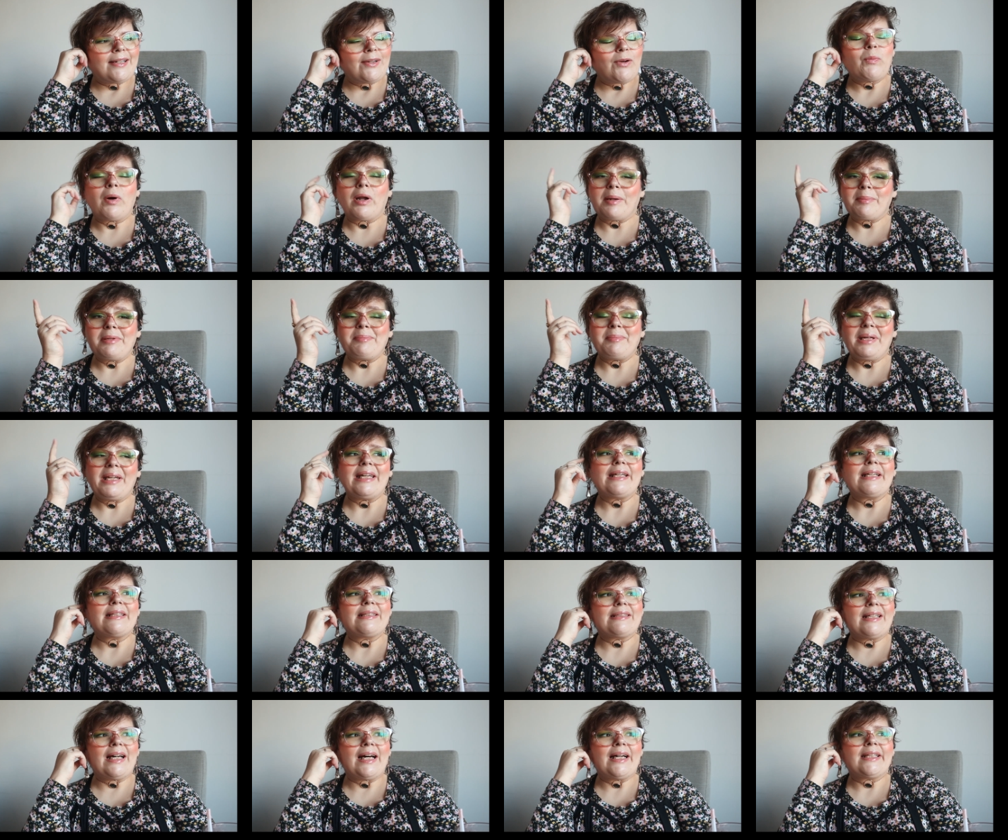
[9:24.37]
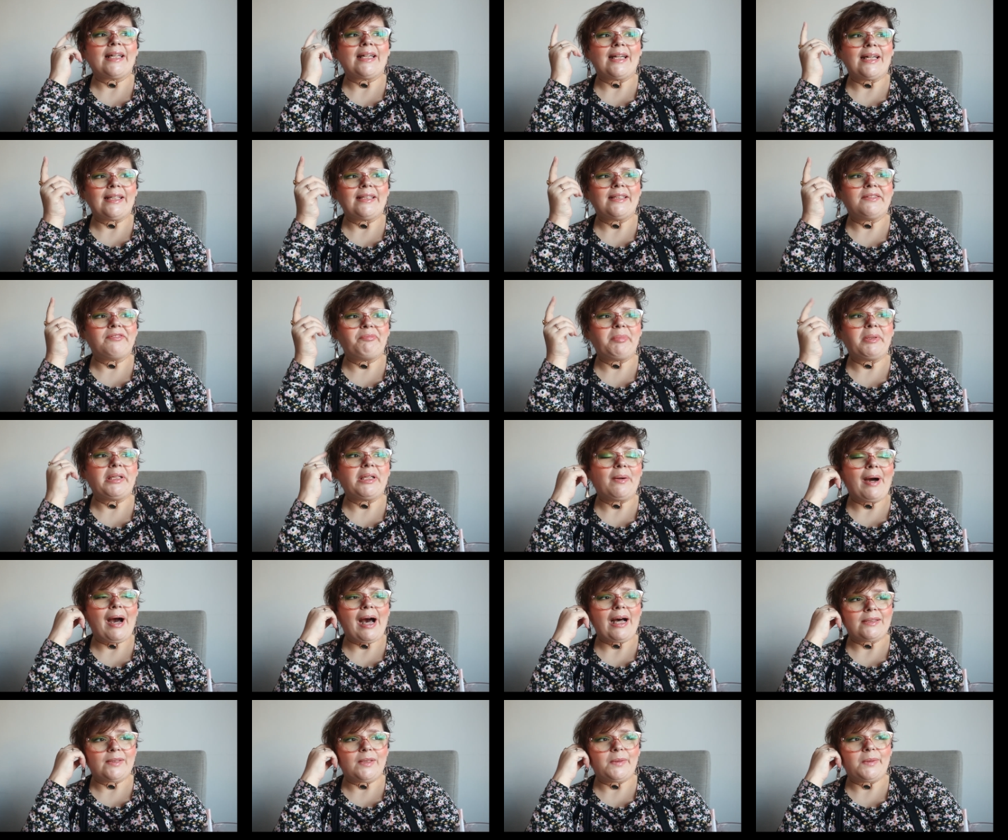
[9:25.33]
What I'm admitting is not that I live below
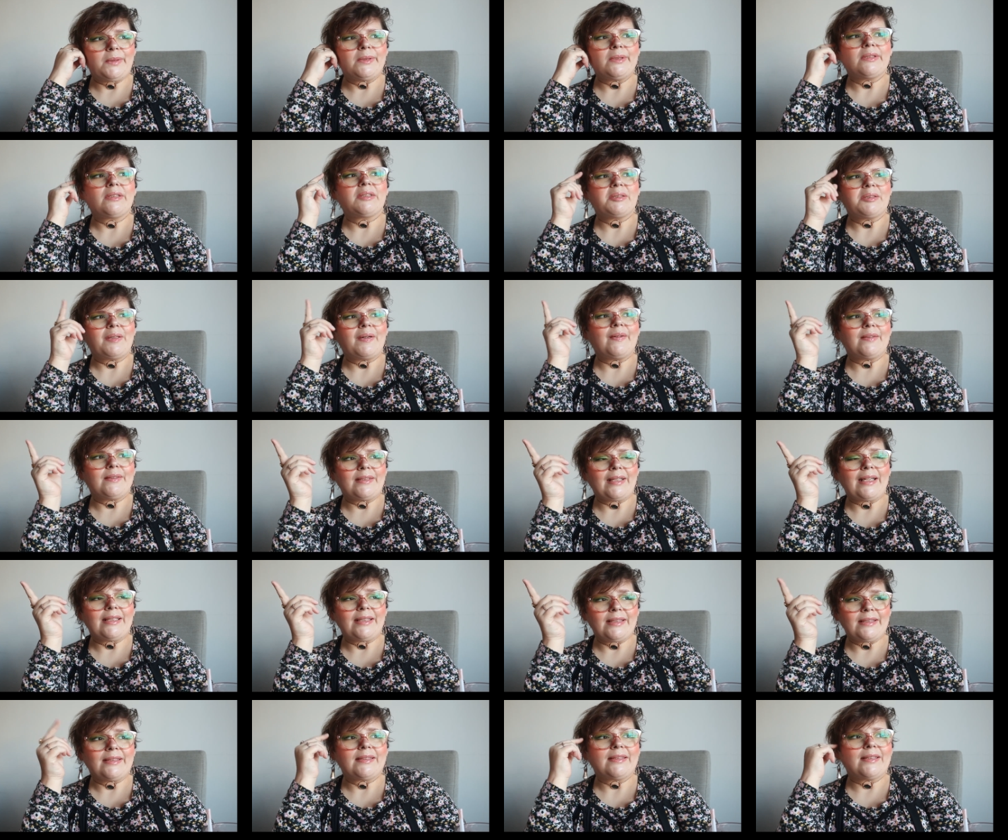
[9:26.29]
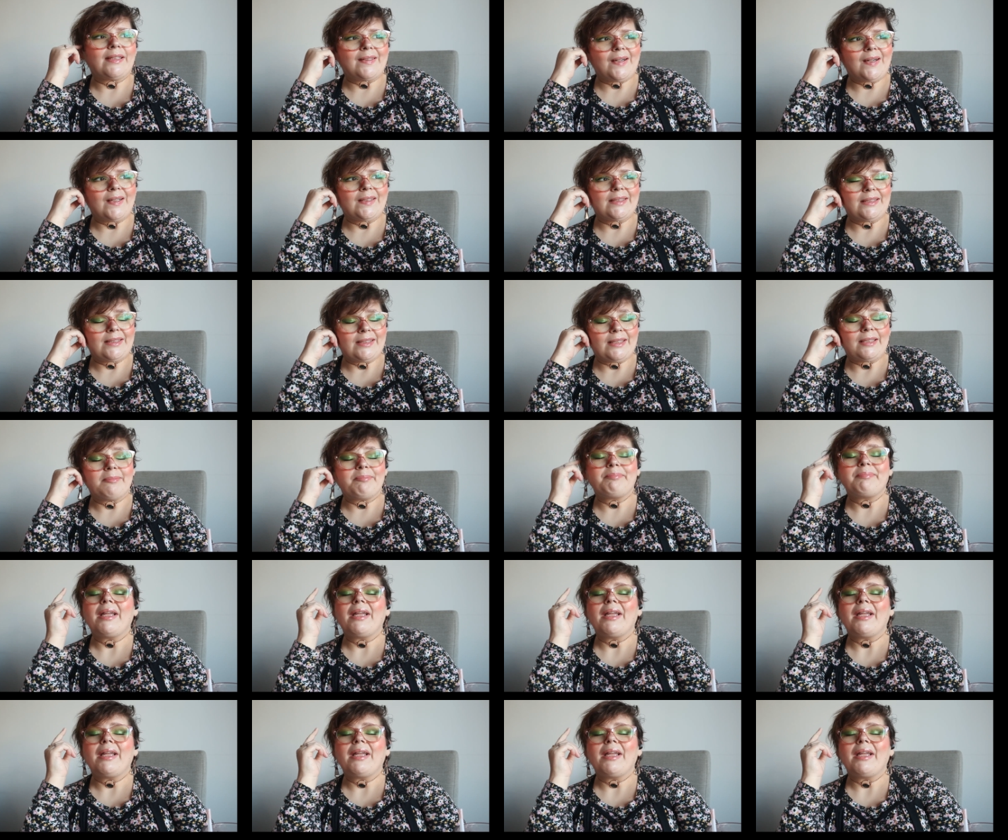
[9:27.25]
assholes, although that is the constant.